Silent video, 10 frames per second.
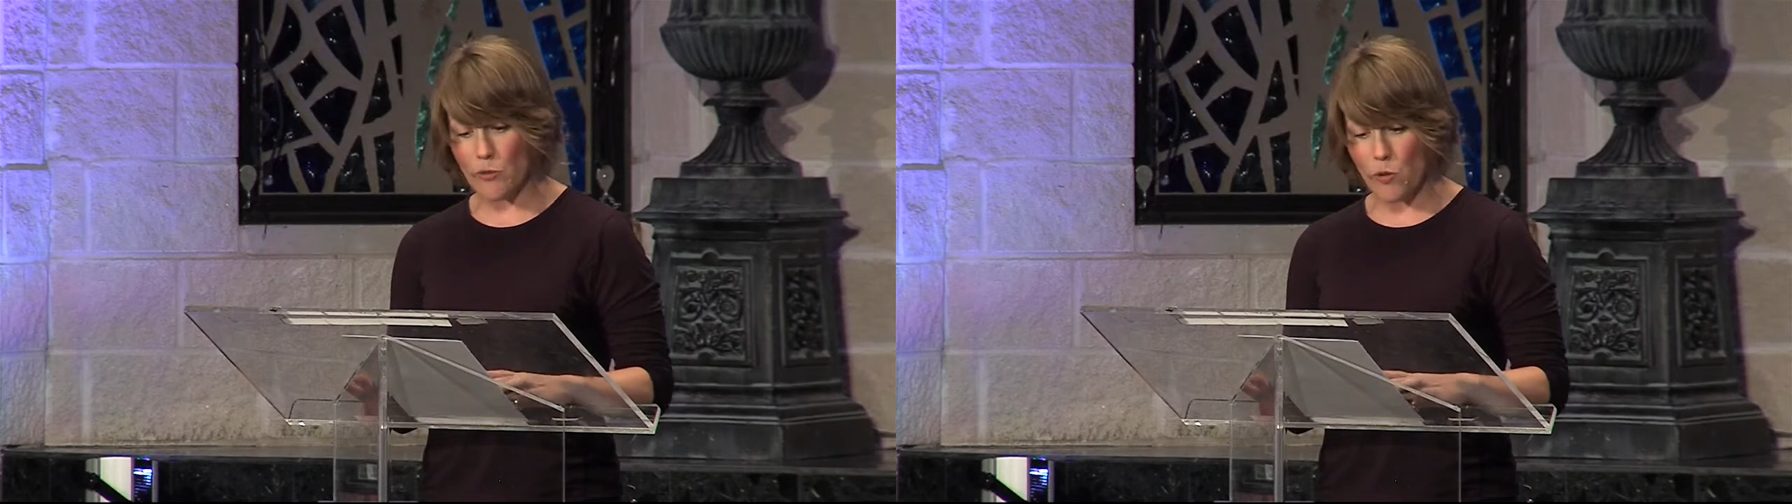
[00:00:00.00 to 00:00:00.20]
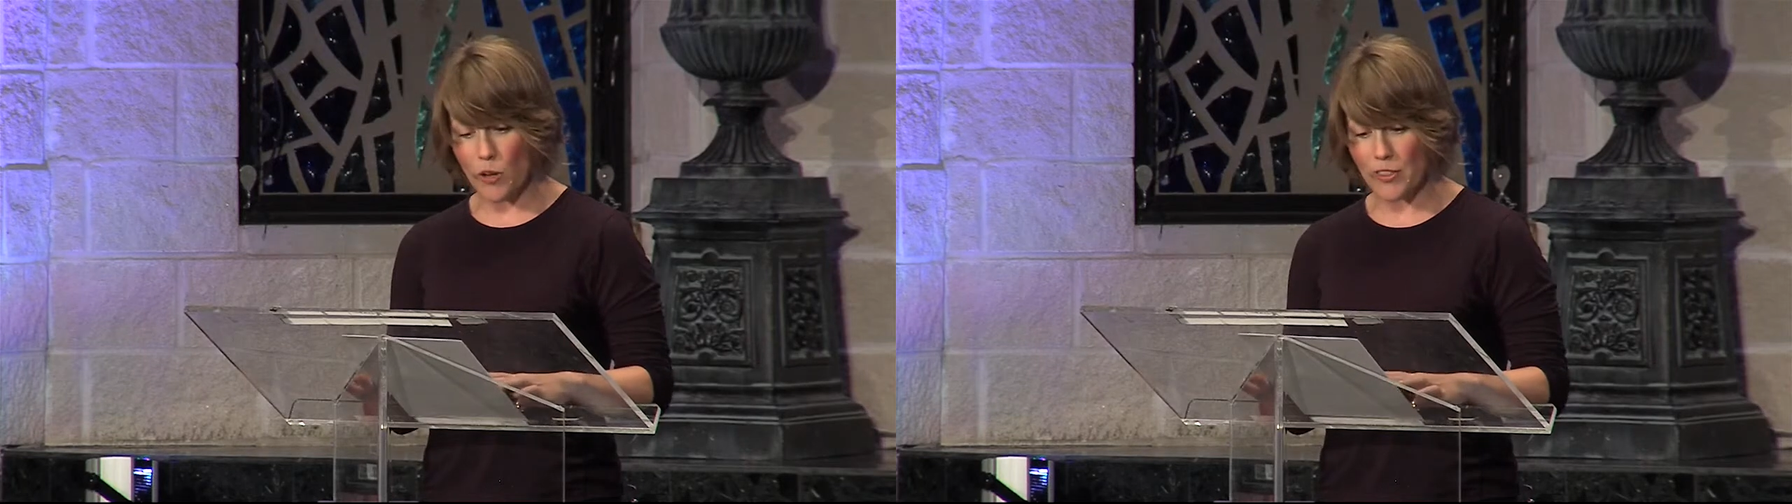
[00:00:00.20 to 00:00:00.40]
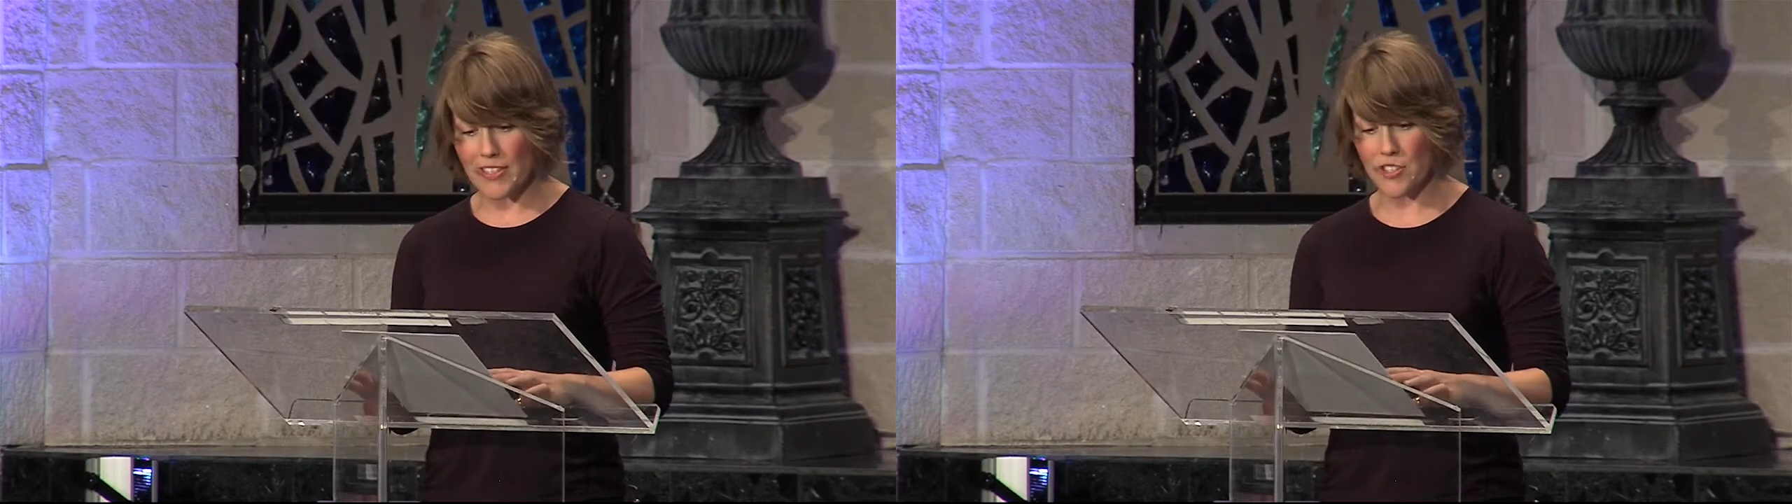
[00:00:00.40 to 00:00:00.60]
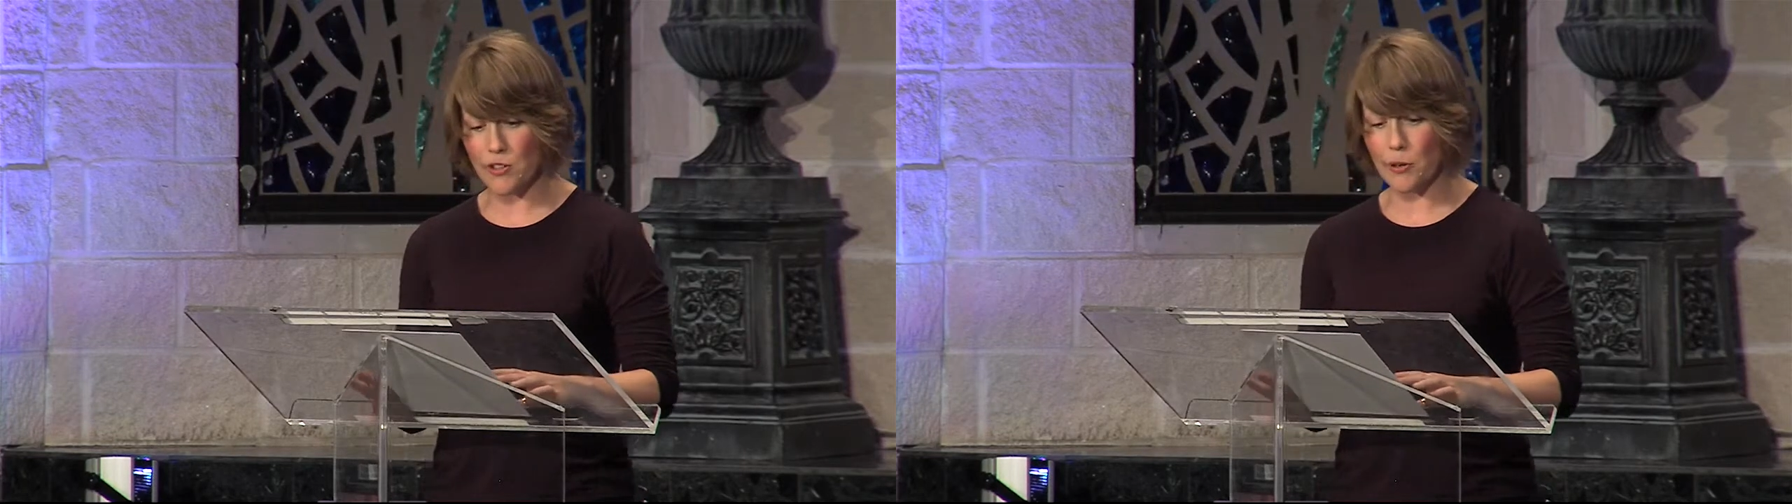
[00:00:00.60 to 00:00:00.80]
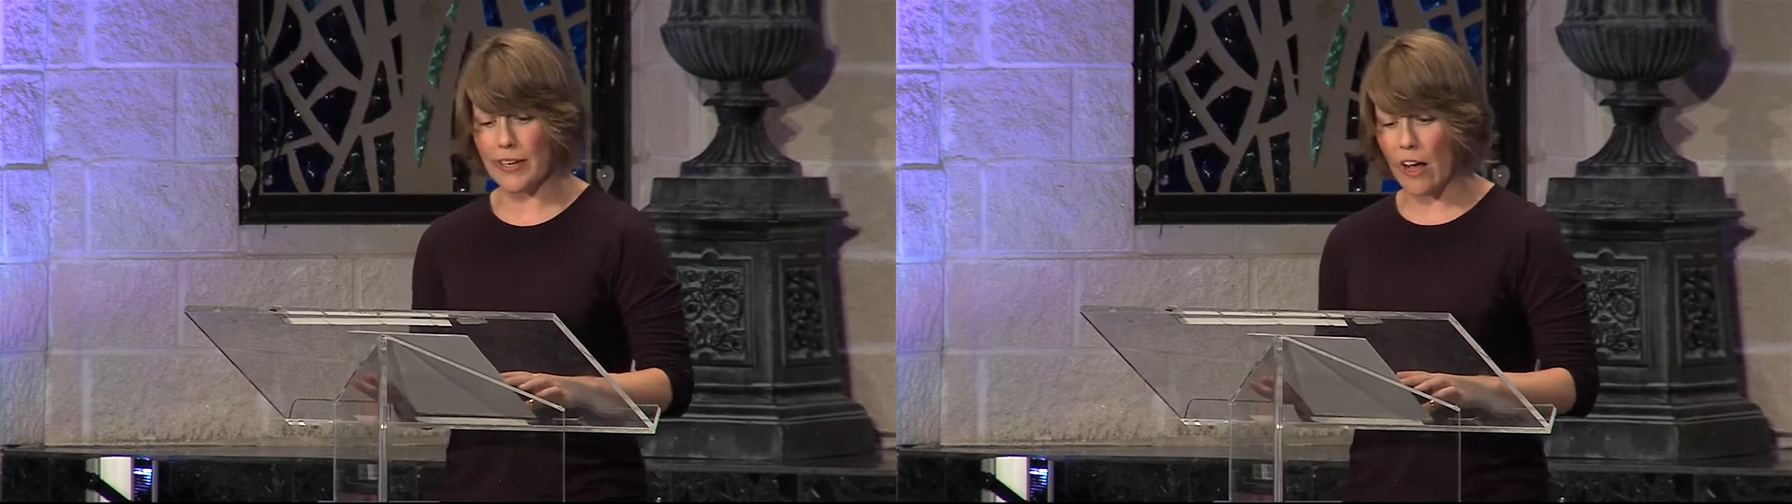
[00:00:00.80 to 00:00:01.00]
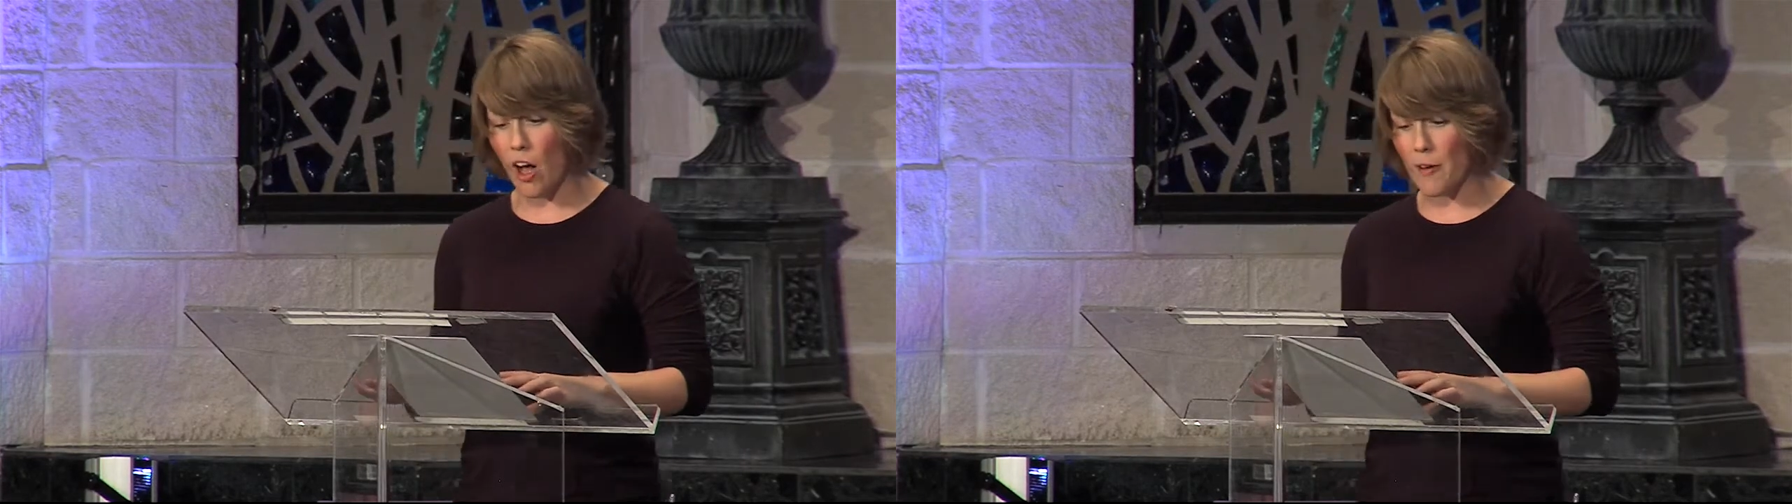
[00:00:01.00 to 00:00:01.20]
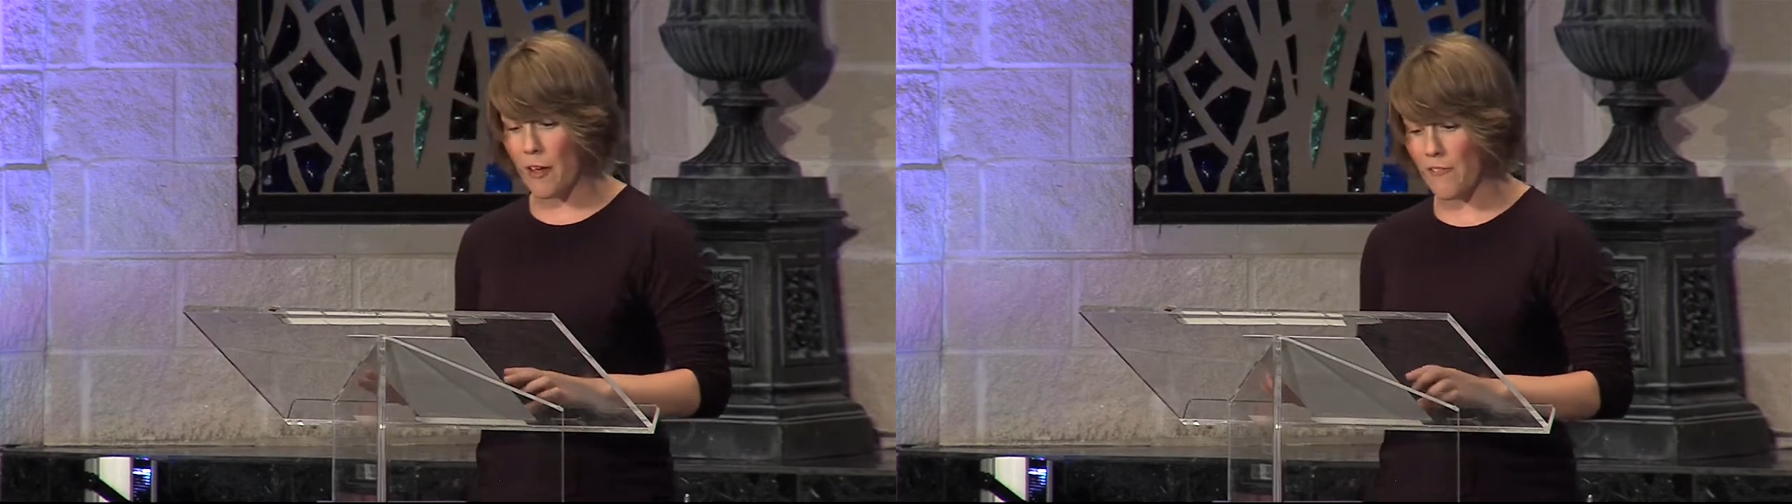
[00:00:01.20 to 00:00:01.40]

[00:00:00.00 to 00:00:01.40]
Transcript: wrote this story on a